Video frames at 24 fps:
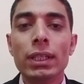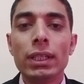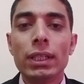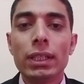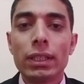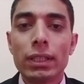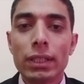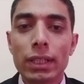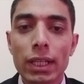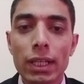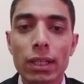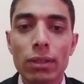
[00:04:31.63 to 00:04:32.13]

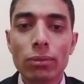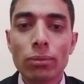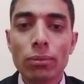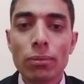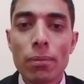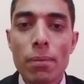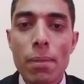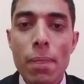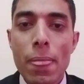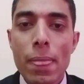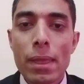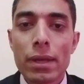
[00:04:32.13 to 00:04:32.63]
Now
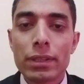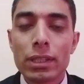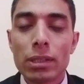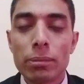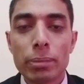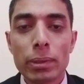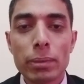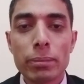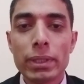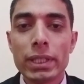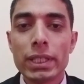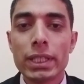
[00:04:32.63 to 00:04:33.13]
the
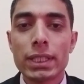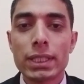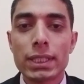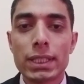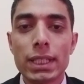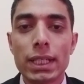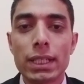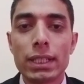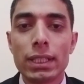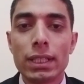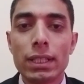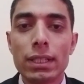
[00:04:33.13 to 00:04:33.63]
payment is
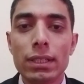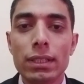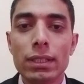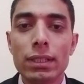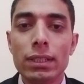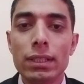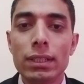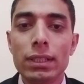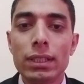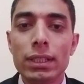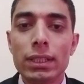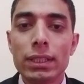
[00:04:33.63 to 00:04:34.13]
done.
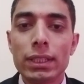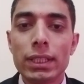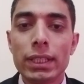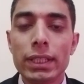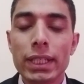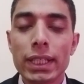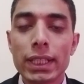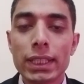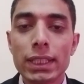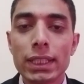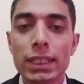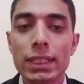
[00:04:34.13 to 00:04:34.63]
The
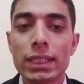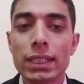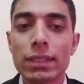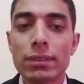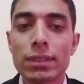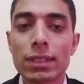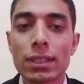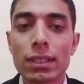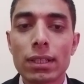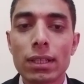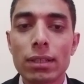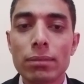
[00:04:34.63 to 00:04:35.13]
next step
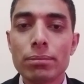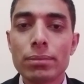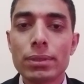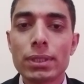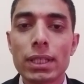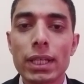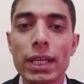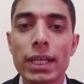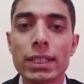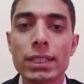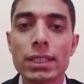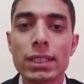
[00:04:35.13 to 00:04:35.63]
comes
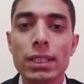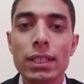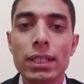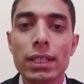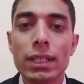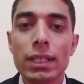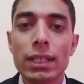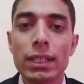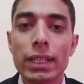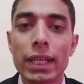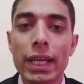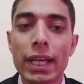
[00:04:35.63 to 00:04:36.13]
as
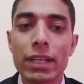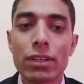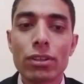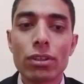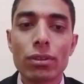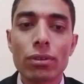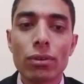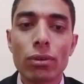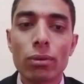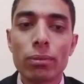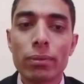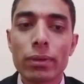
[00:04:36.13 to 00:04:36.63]

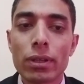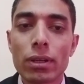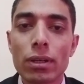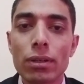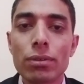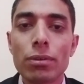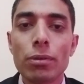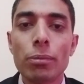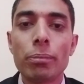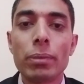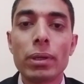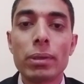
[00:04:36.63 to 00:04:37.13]
handover
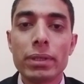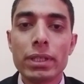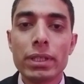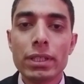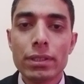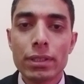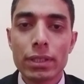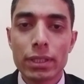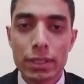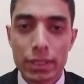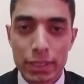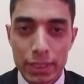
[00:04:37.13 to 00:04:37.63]
of payment
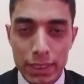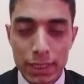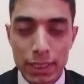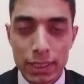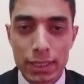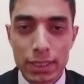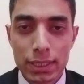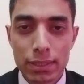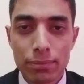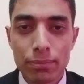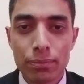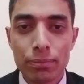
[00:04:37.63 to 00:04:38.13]

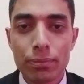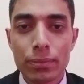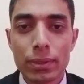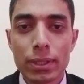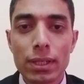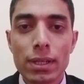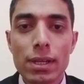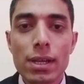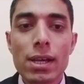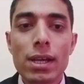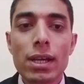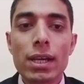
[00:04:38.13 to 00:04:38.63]
receipt.
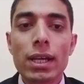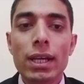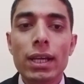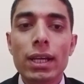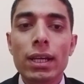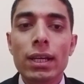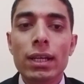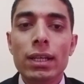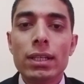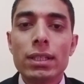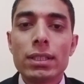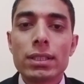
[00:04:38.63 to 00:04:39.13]

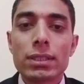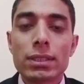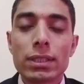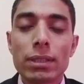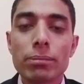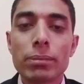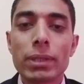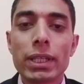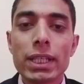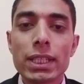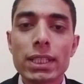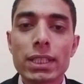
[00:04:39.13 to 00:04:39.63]
Some
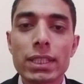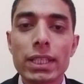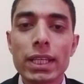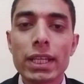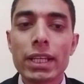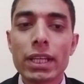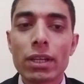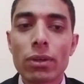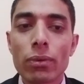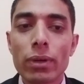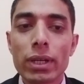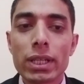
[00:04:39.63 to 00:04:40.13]
guests they
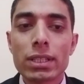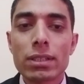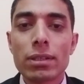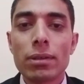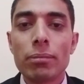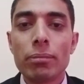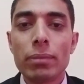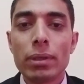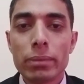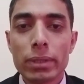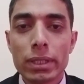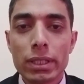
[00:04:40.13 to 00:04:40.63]
require
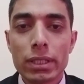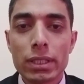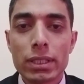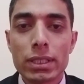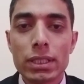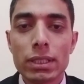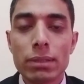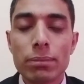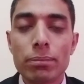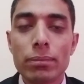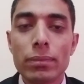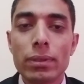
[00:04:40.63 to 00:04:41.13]
payment
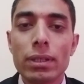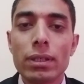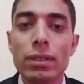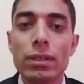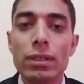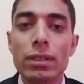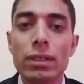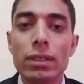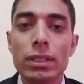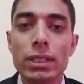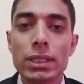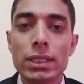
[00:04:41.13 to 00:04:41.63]

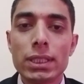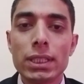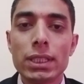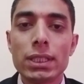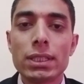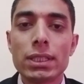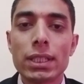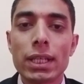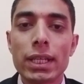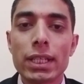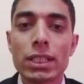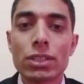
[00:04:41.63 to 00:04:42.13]

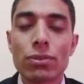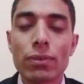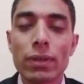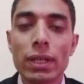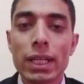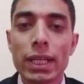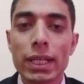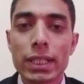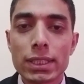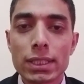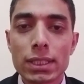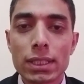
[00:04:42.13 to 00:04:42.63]
receipt as well
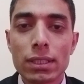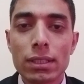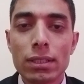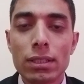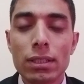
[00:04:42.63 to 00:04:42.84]
as